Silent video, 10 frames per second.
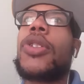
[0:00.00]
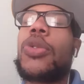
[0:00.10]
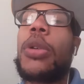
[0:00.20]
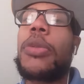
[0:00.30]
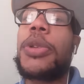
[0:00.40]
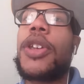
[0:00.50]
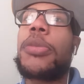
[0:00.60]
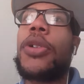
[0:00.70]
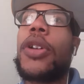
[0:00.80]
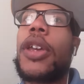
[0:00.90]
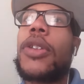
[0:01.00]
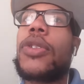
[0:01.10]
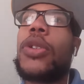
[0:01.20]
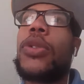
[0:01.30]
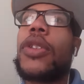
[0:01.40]
12 p.m.
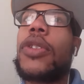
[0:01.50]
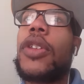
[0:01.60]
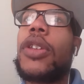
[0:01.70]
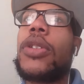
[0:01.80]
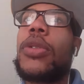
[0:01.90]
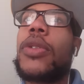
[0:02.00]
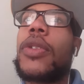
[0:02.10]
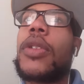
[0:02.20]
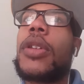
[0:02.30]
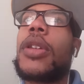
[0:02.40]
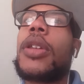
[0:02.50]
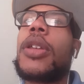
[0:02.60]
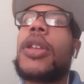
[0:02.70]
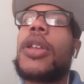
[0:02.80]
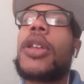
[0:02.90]
broadcast news continues.
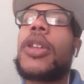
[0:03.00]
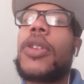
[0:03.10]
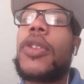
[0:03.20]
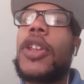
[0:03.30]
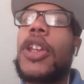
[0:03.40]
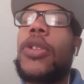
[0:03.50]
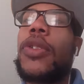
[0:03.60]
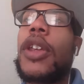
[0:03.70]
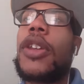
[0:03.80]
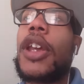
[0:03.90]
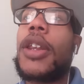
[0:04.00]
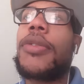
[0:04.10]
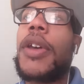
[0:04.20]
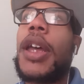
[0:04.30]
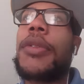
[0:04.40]
The Interstate
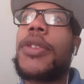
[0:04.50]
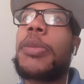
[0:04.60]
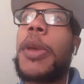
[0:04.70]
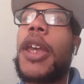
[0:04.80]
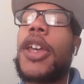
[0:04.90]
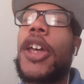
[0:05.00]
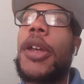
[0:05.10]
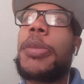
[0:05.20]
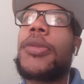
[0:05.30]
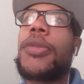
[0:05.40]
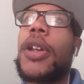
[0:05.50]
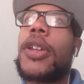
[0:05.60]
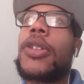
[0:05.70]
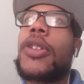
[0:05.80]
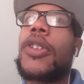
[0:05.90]
95 is back up and
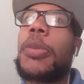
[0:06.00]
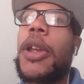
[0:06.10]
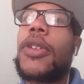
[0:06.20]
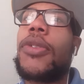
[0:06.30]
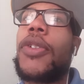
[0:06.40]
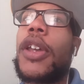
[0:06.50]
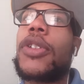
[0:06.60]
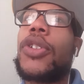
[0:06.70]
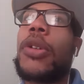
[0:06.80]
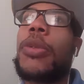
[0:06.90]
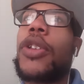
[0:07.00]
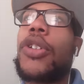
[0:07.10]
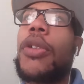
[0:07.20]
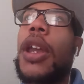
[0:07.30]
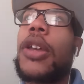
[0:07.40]
running, despite the fact that there was a
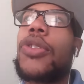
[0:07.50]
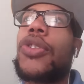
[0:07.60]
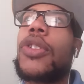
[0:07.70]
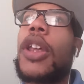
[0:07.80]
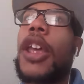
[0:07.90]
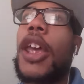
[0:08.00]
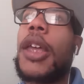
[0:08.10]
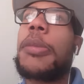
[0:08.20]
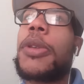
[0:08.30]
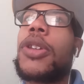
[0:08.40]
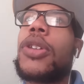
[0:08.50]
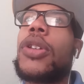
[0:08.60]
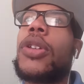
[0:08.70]
crash that happened